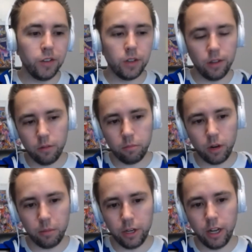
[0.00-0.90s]
And they're
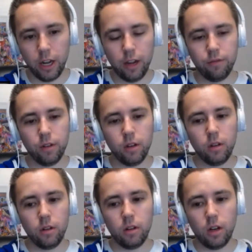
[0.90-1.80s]
probably going to have
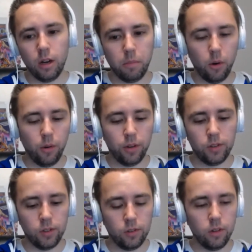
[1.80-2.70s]

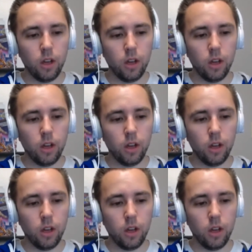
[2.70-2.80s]
bonuses